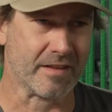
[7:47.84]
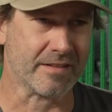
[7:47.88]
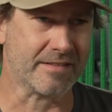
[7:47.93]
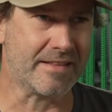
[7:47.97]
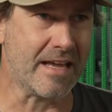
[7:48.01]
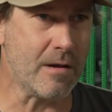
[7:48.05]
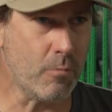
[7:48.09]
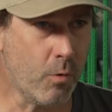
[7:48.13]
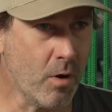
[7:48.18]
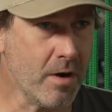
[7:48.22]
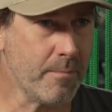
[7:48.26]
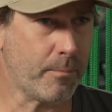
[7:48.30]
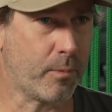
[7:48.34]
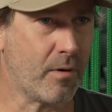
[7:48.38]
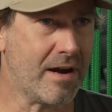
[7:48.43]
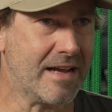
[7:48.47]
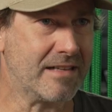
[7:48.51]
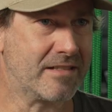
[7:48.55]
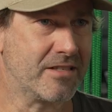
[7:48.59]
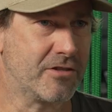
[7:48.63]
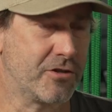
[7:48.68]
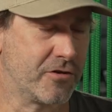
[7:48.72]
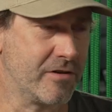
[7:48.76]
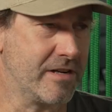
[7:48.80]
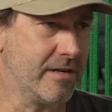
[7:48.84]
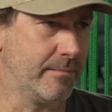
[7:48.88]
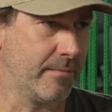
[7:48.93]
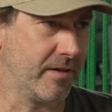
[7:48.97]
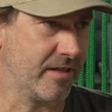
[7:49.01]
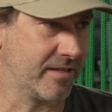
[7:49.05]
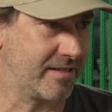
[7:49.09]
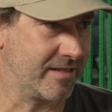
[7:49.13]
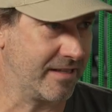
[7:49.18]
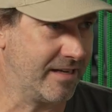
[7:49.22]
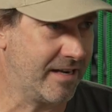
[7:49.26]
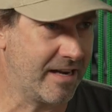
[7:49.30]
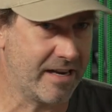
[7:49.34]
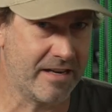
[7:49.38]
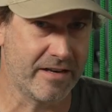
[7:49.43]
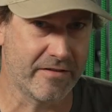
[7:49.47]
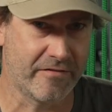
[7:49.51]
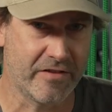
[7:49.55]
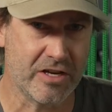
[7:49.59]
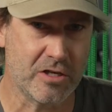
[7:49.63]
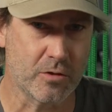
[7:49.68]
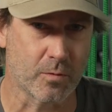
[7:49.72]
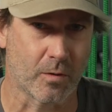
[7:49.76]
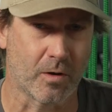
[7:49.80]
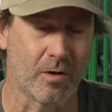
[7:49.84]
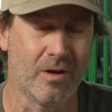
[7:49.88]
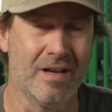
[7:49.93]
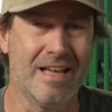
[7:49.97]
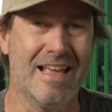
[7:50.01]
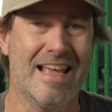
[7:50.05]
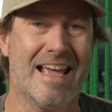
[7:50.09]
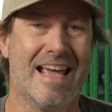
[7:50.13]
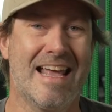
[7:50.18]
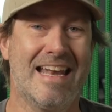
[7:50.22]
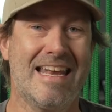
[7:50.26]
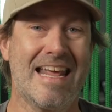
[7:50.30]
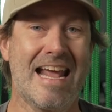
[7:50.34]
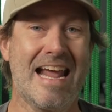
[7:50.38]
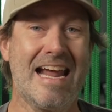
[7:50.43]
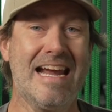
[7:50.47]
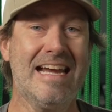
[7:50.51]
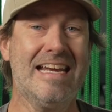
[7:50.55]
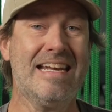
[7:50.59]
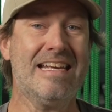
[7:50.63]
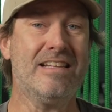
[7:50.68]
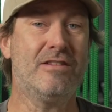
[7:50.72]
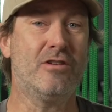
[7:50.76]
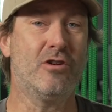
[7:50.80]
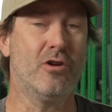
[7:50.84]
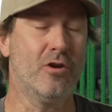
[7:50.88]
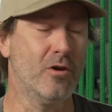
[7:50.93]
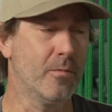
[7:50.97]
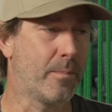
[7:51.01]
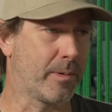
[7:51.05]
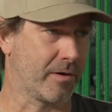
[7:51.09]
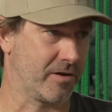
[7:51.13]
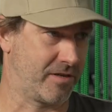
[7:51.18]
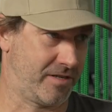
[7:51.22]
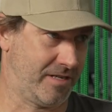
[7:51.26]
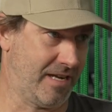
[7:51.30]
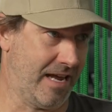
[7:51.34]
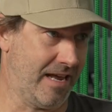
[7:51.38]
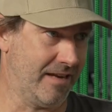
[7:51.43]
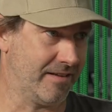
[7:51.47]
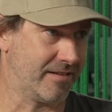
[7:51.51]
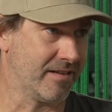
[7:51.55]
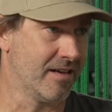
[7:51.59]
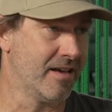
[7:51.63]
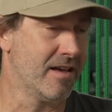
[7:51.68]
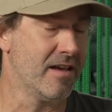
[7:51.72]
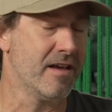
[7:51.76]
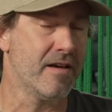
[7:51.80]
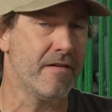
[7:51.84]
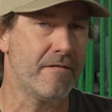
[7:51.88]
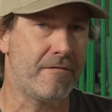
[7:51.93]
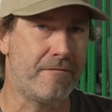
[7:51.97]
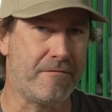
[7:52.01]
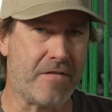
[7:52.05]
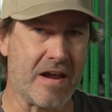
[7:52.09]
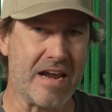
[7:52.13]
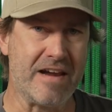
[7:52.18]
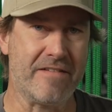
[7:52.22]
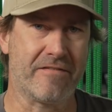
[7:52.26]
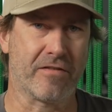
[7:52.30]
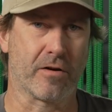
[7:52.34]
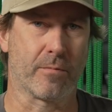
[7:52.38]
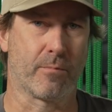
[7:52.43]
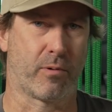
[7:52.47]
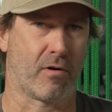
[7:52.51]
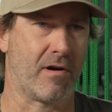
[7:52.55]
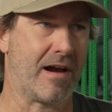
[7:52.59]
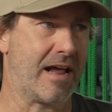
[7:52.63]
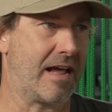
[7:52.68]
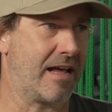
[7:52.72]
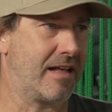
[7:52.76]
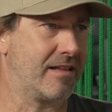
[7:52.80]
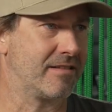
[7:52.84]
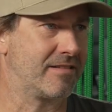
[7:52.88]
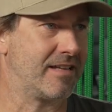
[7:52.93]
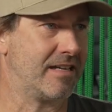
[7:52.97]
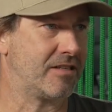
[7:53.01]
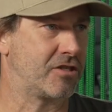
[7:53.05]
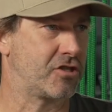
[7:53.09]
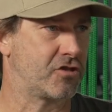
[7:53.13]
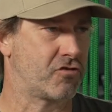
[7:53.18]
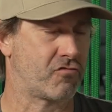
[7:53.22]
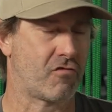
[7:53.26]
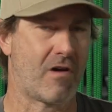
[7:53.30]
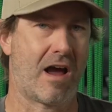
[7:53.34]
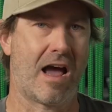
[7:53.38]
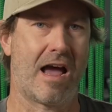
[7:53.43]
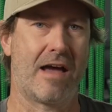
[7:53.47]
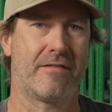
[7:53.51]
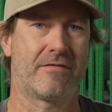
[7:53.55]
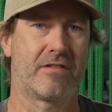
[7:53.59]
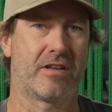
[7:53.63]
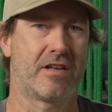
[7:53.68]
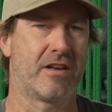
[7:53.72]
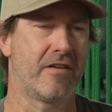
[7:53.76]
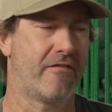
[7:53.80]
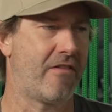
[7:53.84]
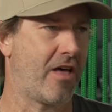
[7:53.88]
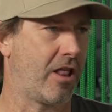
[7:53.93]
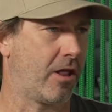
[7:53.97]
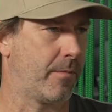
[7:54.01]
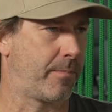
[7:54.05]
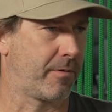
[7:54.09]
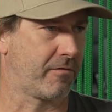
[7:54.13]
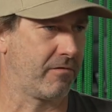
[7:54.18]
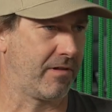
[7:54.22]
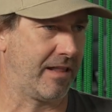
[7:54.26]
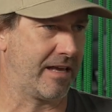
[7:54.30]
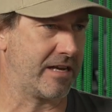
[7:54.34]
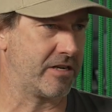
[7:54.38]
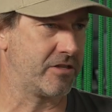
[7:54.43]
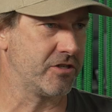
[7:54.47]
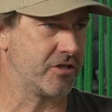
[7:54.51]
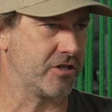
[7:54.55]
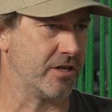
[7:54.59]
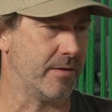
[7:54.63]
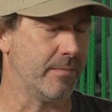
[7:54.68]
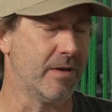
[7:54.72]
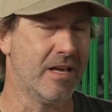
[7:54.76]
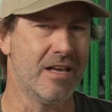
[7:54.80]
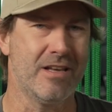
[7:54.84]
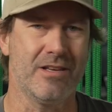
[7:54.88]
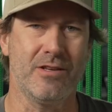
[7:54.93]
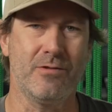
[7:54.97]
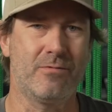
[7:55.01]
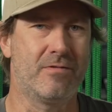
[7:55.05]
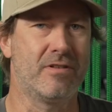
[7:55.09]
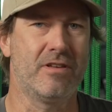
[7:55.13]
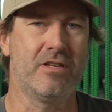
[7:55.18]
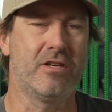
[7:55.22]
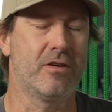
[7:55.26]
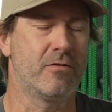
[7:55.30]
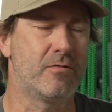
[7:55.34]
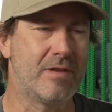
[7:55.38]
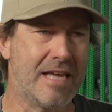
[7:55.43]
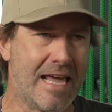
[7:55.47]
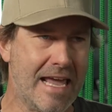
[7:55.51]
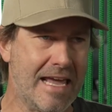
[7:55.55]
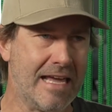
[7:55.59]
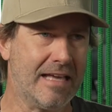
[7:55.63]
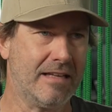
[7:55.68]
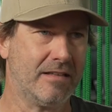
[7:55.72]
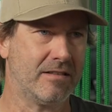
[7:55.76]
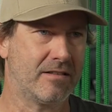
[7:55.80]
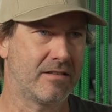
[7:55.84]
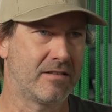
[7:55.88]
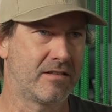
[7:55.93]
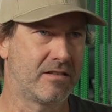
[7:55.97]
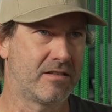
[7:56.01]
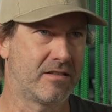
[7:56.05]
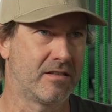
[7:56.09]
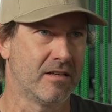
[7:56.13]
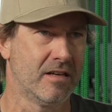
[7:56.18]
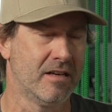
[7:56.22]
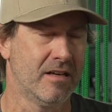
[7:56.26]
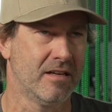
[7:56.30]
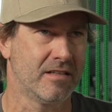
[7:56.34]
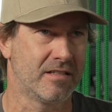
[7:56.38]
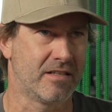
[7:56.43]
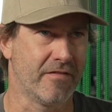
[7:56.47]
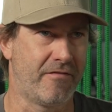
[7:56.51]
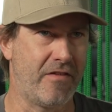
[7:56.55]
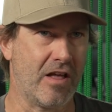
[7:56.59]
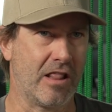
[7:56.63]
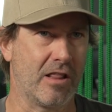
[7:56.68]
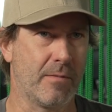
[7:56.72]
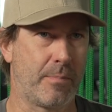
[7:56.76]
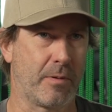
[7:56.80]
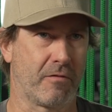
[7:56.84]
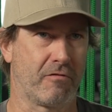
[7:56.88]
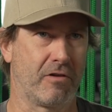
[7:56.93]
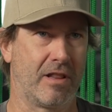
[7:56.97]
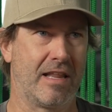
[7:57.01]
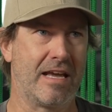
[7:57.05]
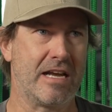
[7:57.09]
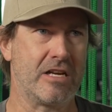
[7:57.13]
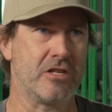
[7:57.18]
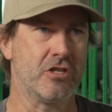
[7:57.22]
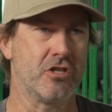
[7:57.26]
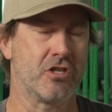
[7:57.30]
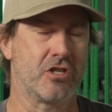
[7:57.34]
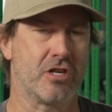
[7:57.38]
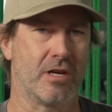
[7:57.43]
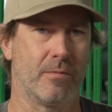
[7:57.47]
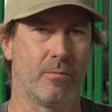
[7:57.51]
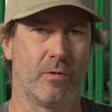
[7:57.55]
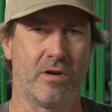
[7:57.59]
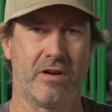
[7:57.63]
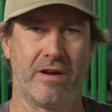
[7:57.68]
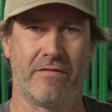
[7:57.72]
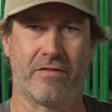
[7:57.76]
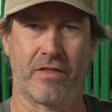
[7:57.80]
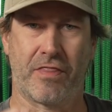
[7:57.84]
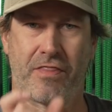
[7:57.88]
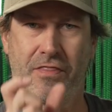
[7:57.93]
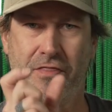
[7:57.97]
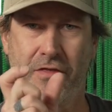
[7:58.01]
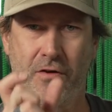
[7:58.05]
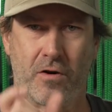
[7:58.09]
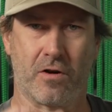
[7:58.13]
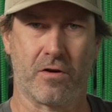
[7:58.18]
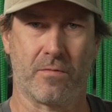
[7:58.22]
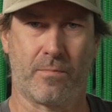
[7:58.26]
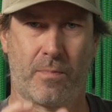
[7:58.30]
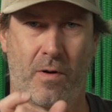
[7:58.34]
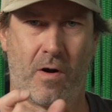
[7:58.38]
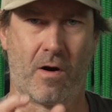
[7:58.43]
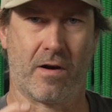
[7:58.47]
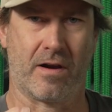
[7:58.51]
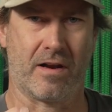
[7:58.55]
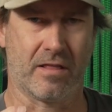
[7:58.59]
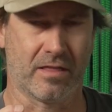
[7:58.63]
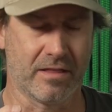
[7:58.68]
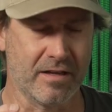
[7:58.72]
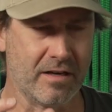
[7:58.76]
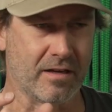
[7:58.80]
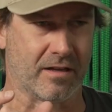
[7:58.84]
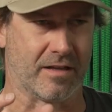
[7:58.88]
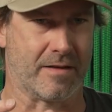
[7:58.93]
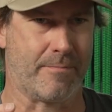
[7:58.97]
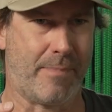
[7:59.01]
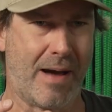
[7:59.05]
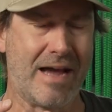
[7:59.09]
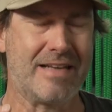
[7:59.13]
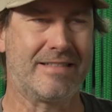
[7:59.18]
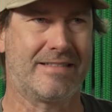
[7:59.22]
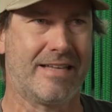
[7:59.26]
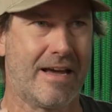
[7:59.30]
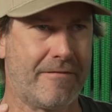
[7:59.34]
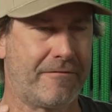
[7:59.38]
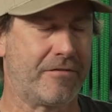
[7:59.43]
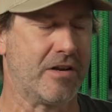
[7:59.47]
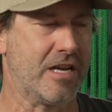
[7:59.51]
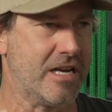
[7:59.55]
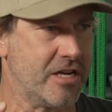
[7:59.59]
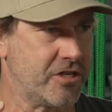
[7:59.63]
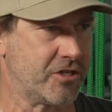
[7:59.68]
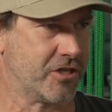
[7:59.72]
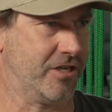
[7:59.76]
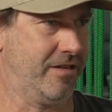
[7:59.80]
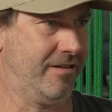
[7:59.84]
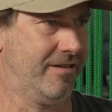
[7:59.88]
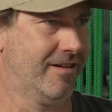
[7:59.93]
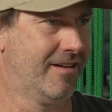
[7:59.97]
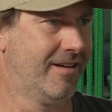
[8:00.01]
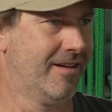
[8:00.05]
they want brands that treat them like an individual, and 82% favor brands that strive to develop a relationship. You, you can't develop a relationship when you have a third party, literally by definition,